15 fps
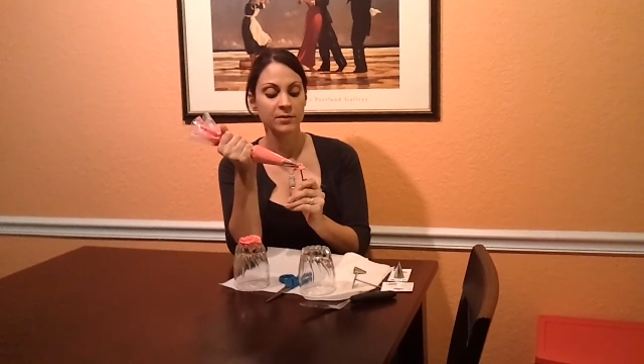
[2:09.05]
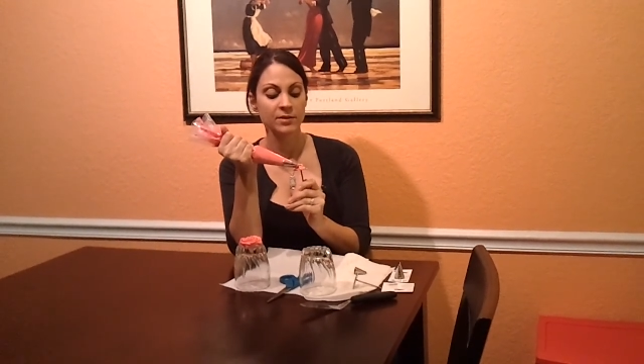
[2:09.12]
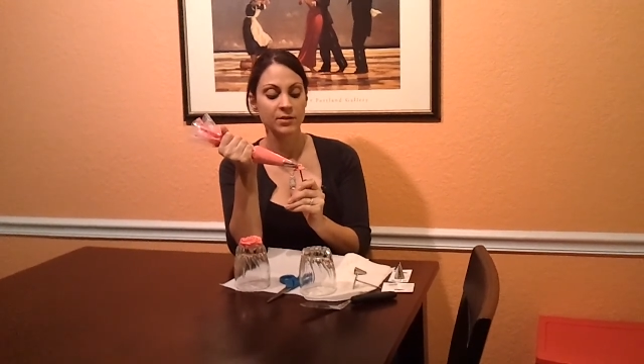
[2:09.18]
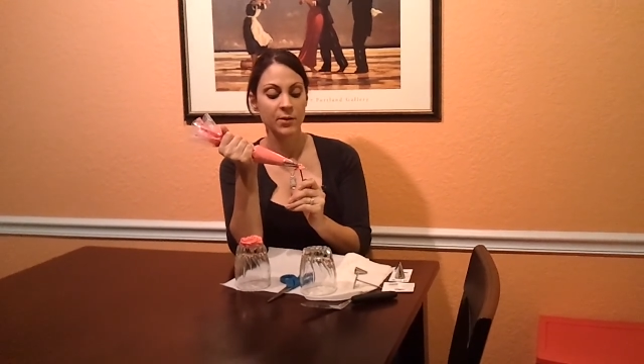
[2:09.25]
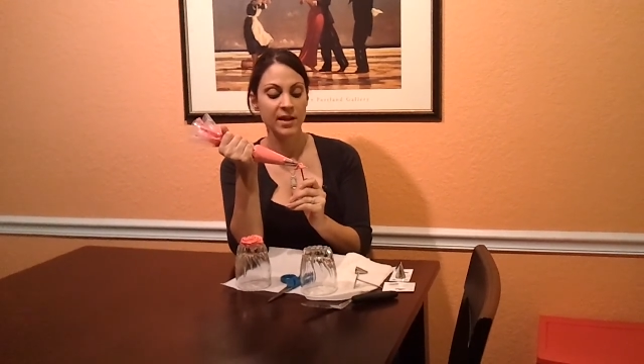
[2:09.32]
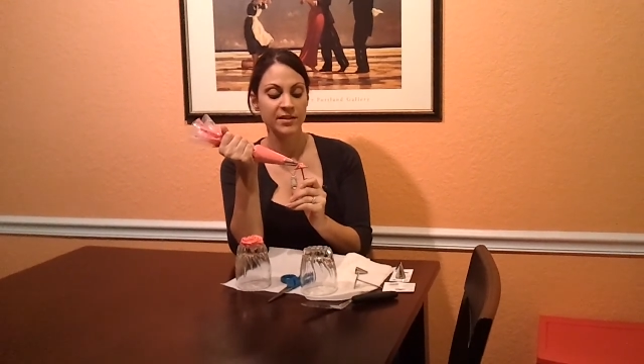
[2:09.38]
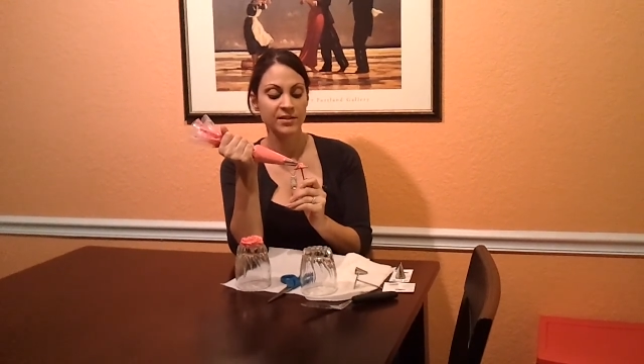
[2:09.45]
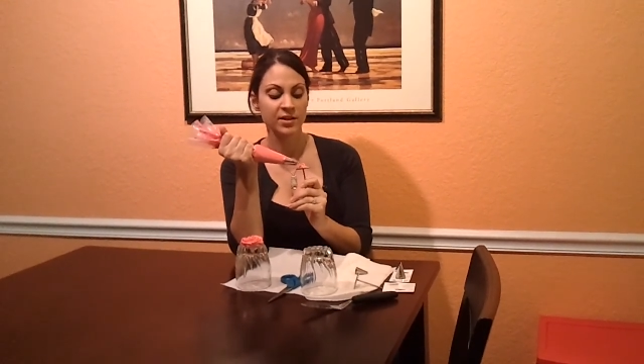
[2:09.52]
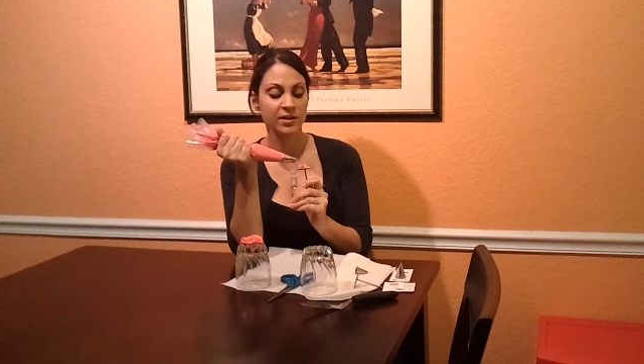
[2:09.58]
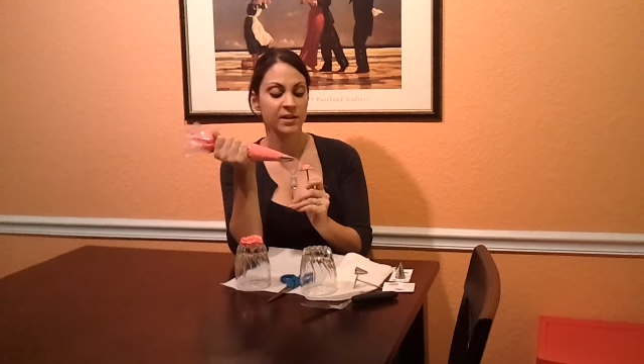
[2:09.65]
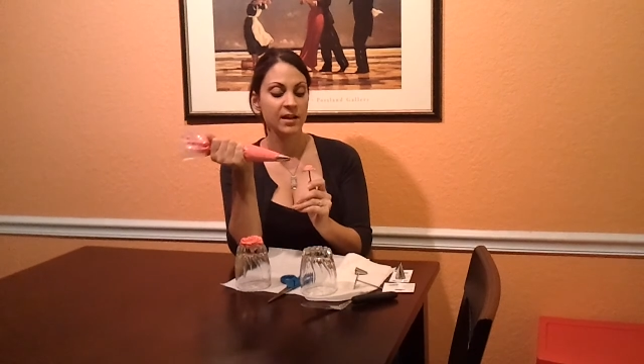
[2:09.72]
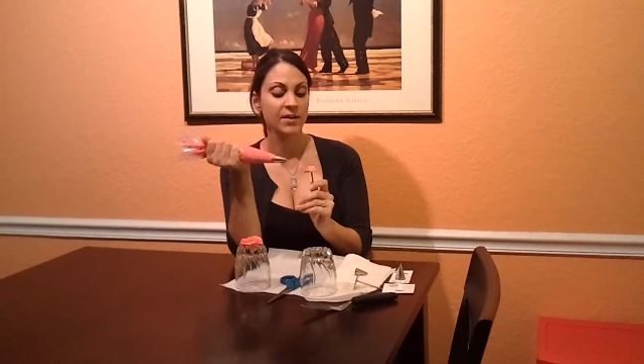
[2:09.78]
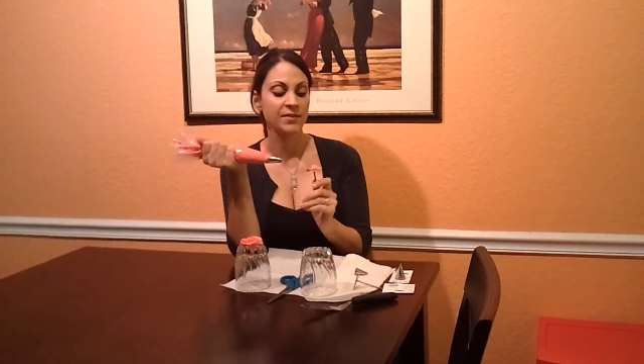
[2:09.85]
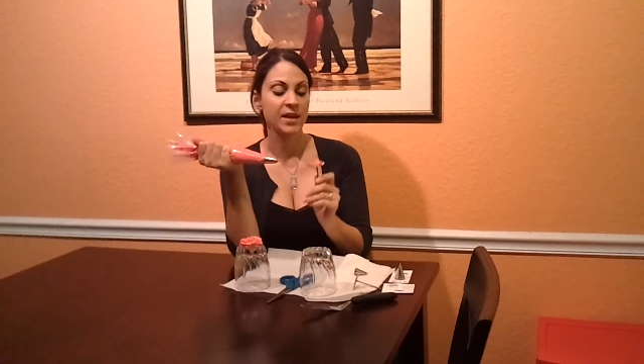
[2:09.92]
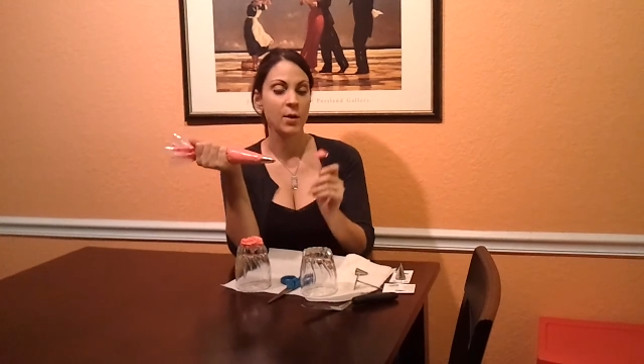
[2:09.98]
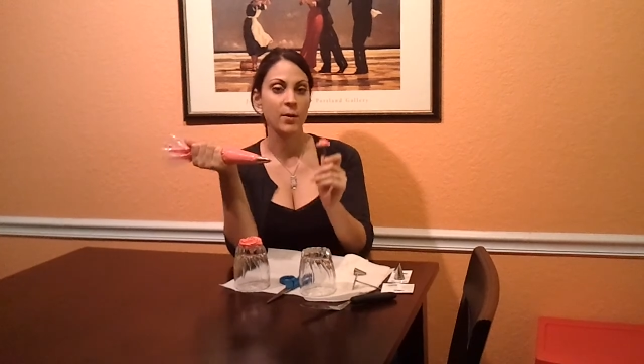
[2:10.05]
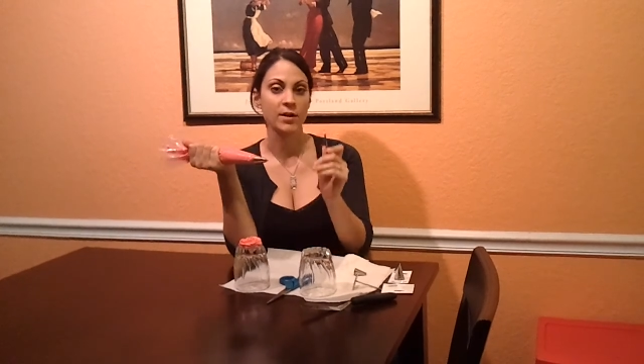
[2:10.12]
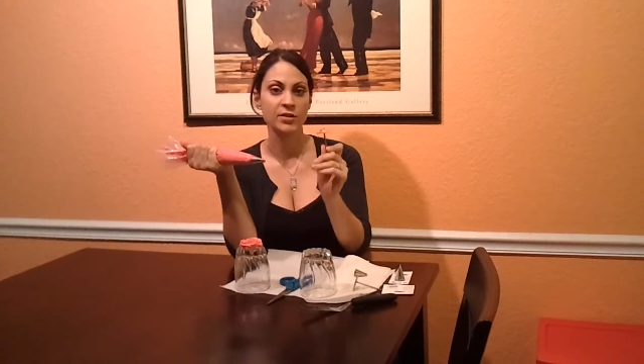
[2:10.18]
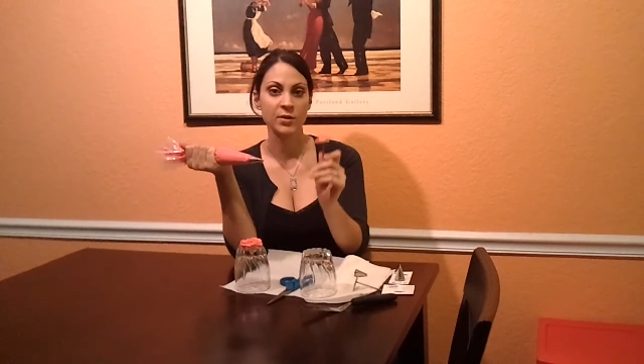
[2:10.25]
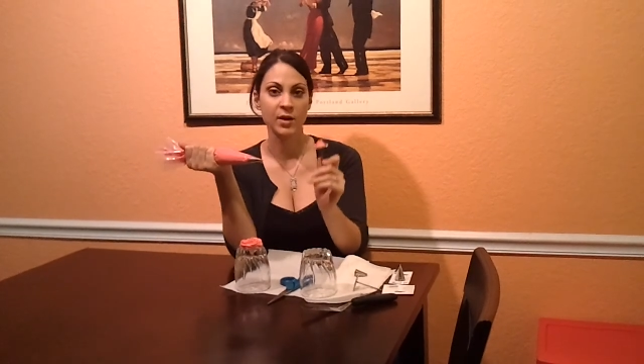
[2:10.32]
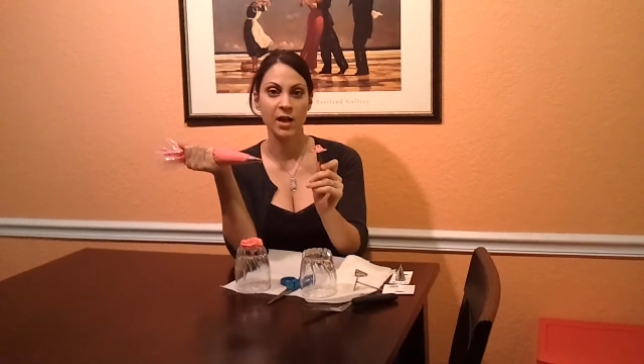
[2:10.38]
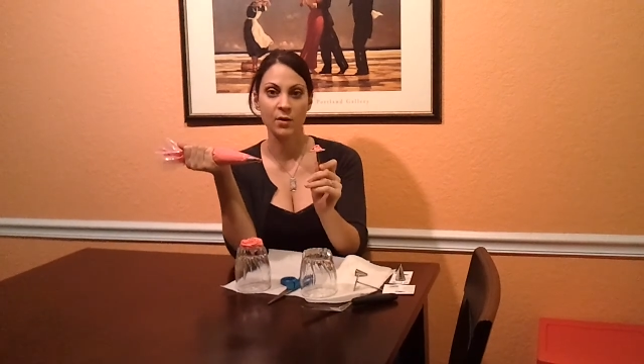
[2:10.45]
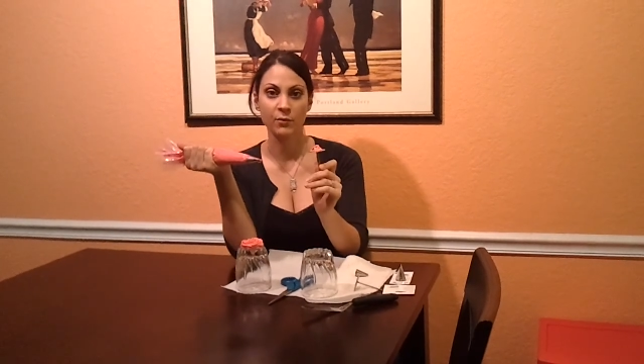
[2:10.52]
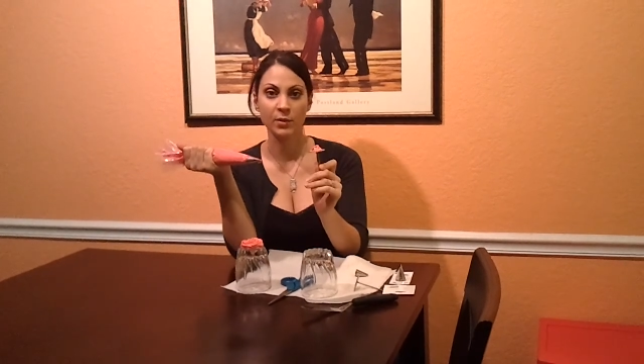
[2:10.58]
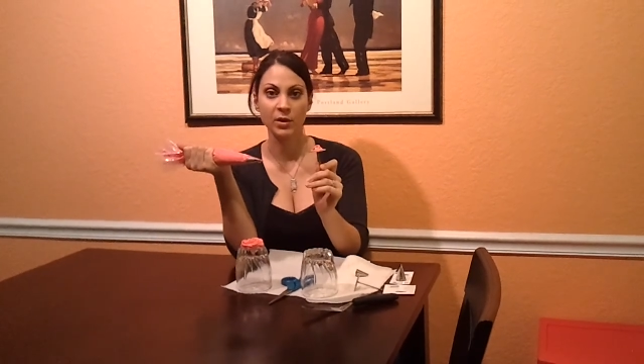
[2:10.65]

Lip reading: So I started out that way, so I got a